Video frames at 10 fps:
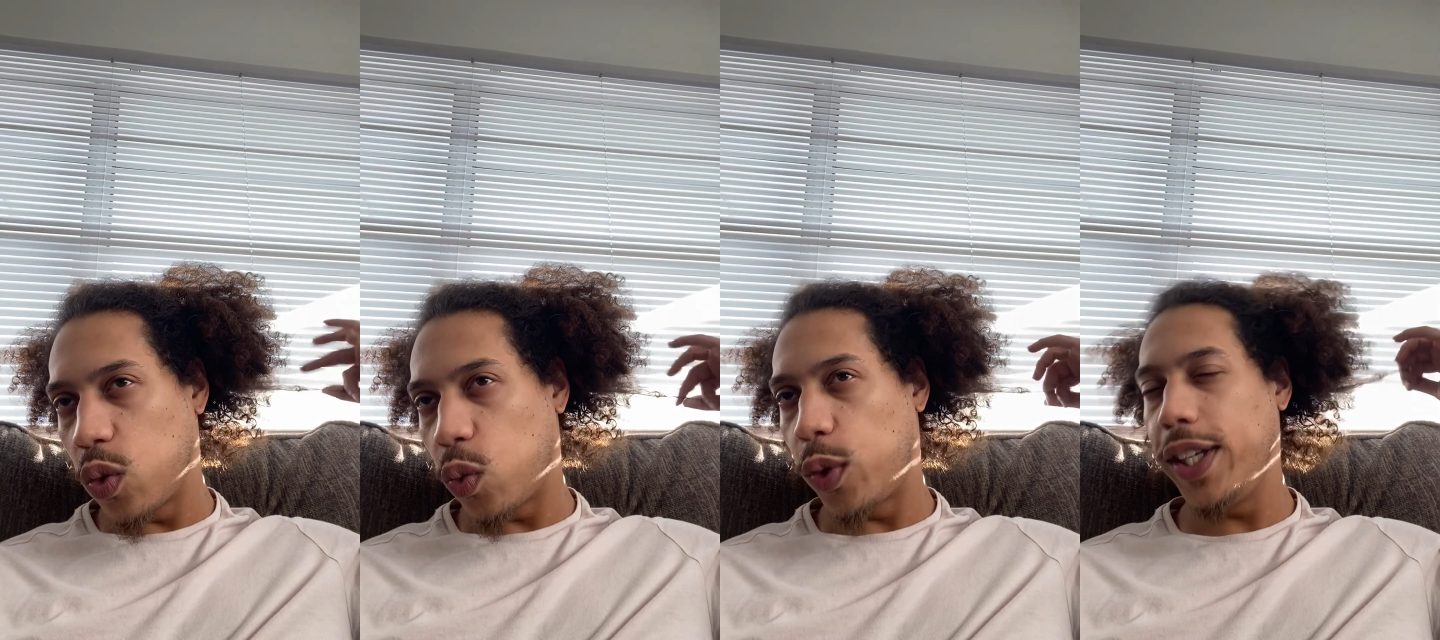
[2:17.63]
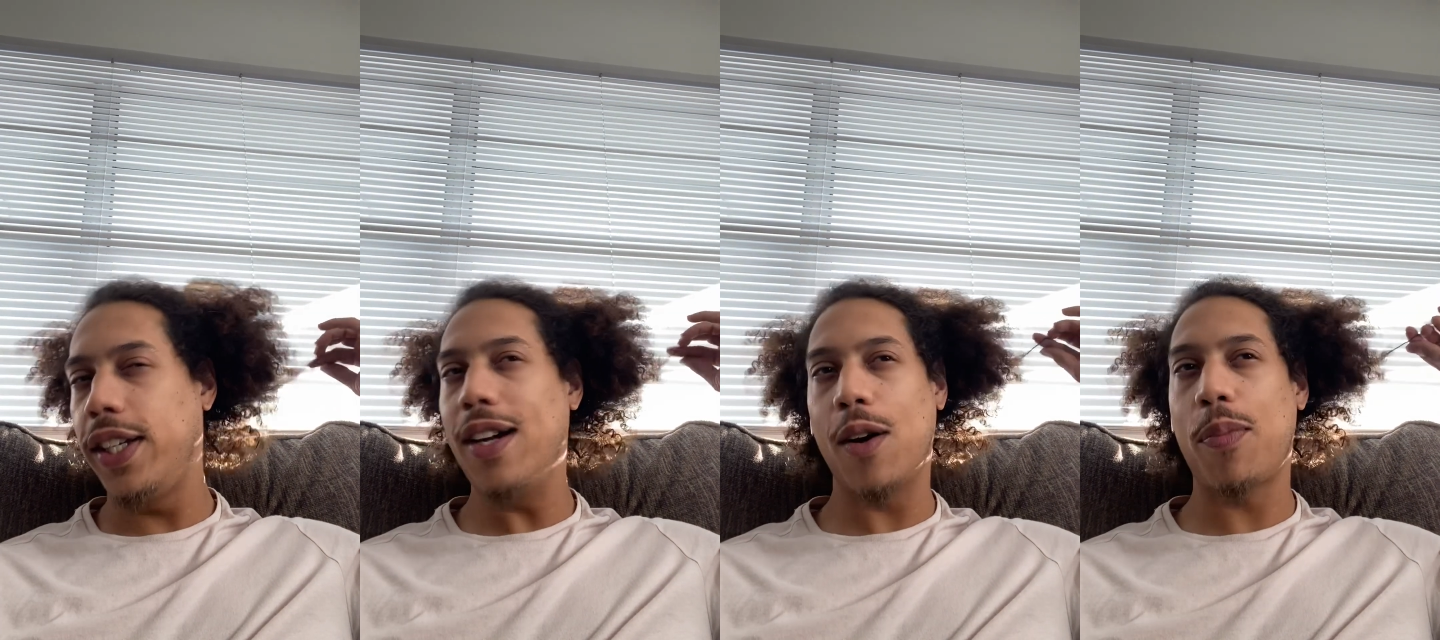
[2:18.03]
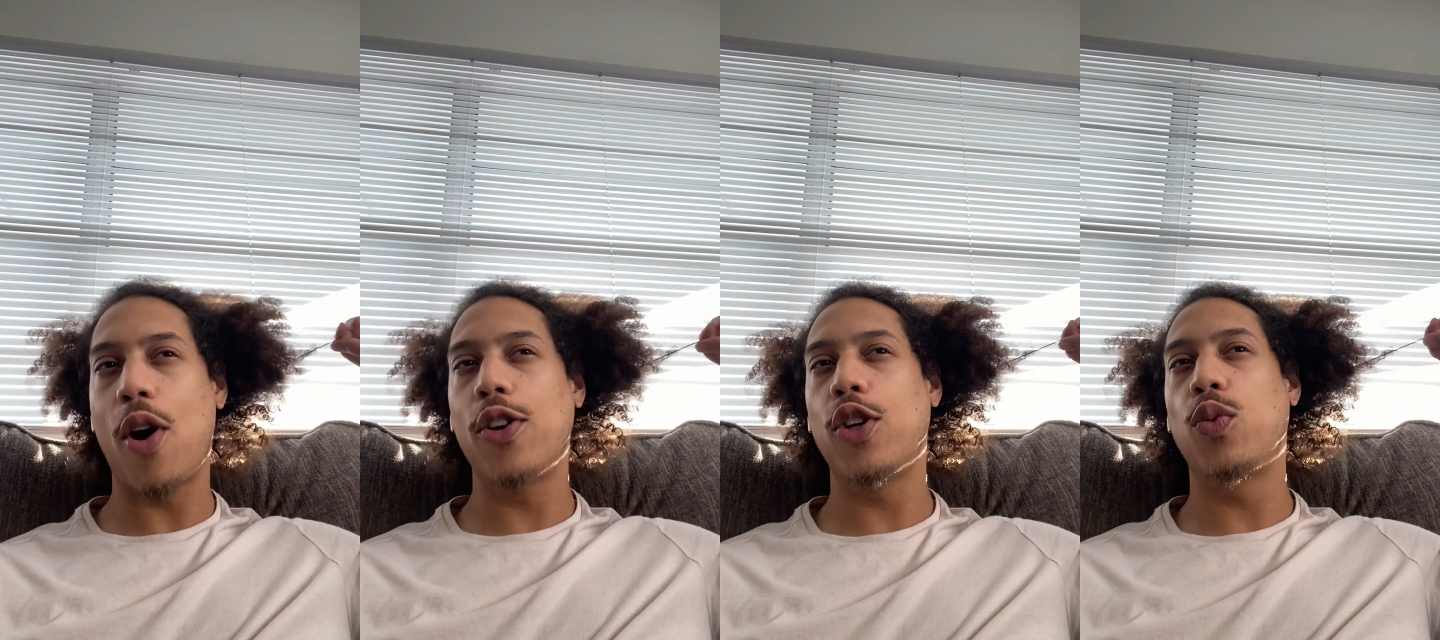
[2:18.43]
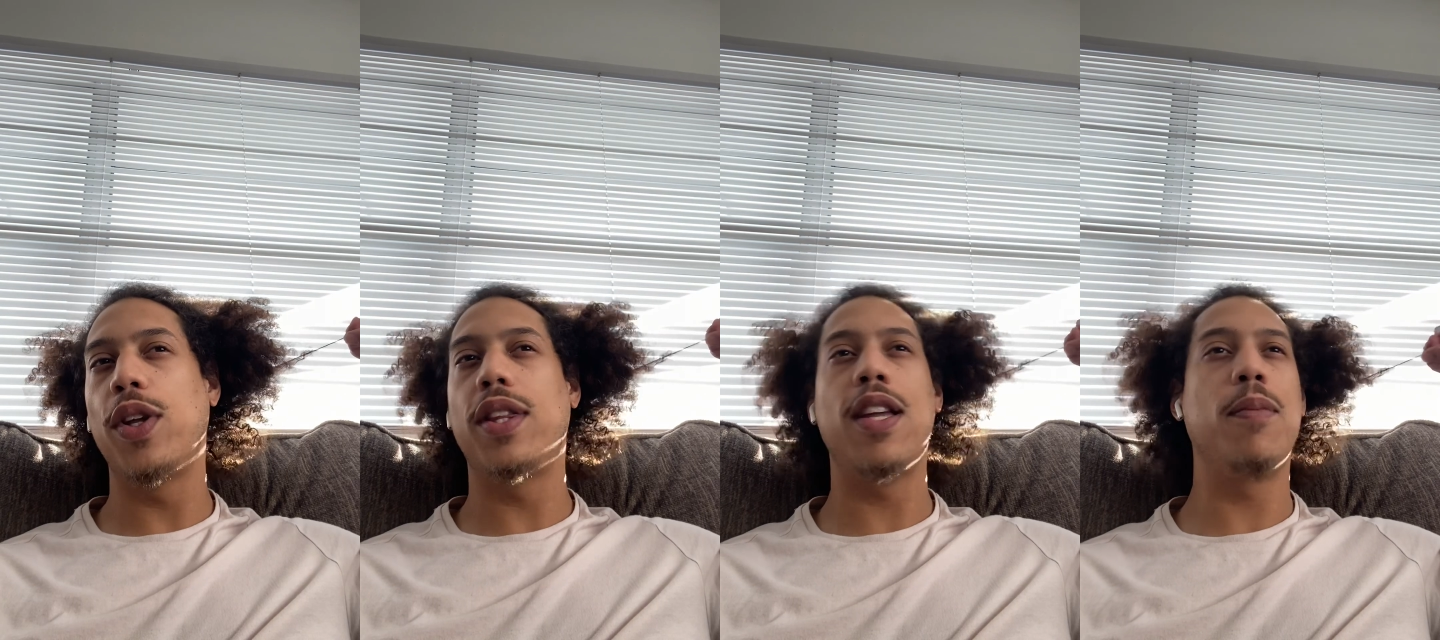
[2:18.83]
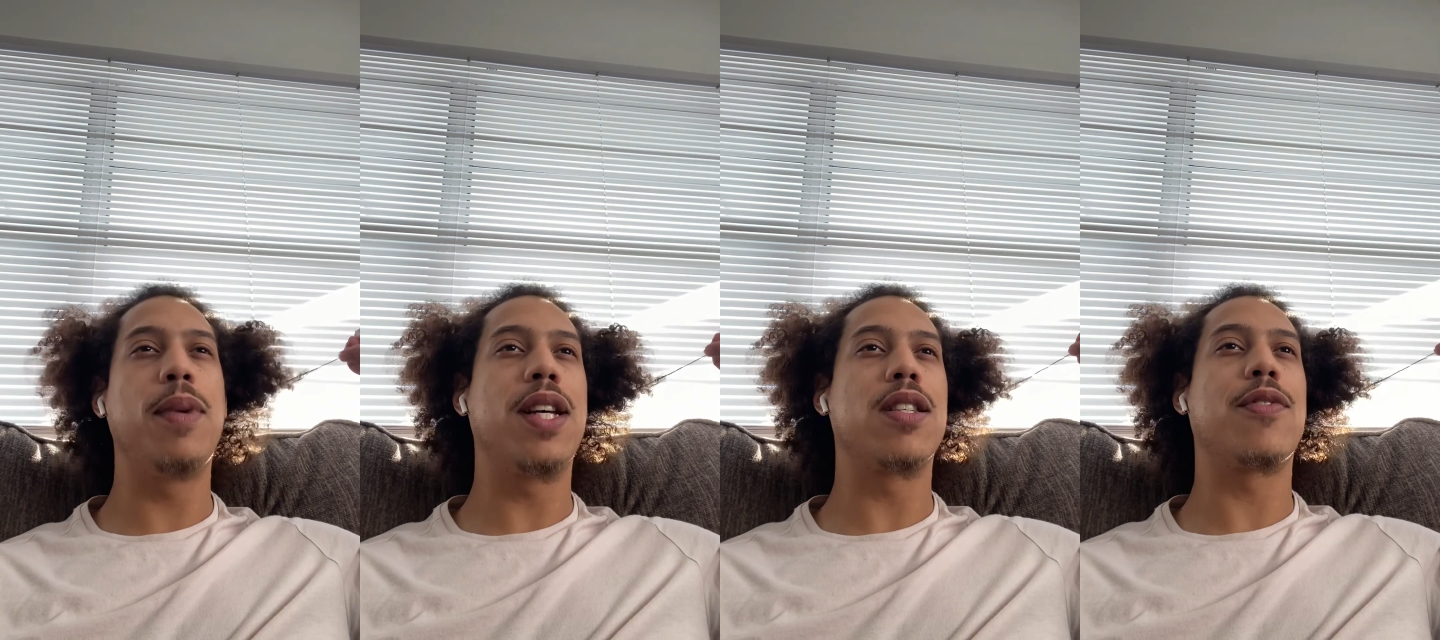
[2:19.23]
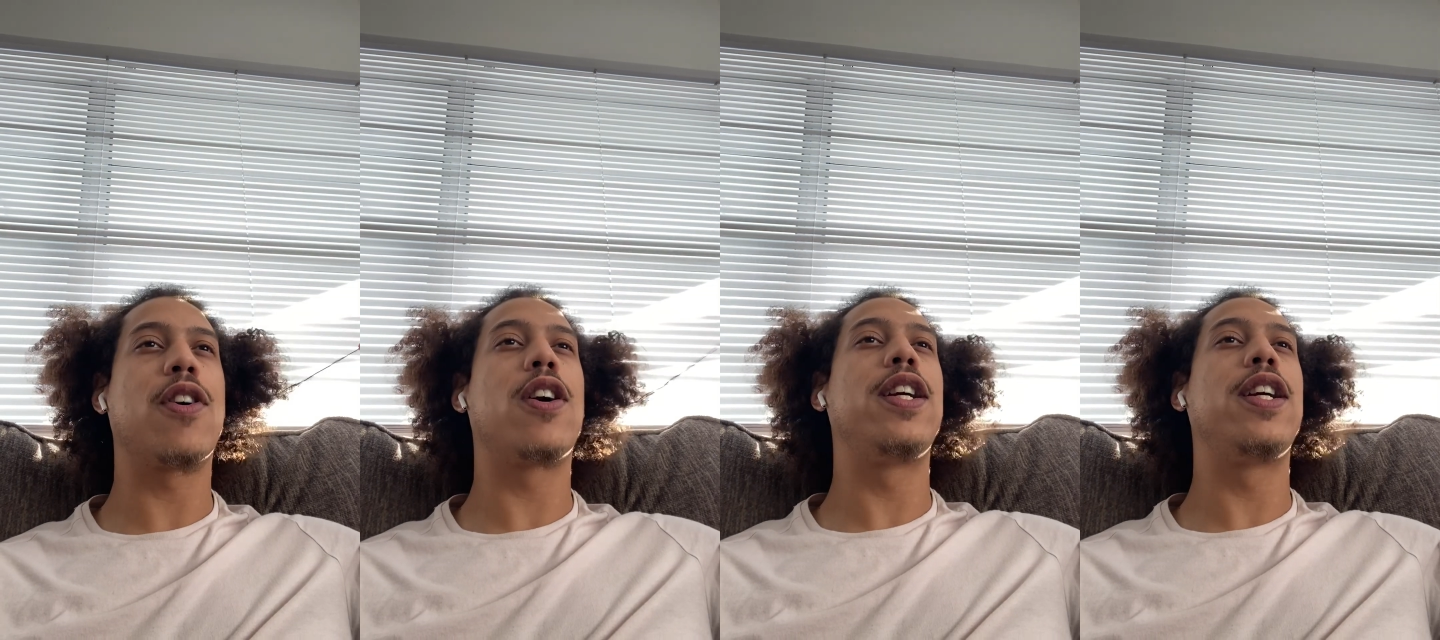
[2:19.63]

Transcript: we are partnered with them because of our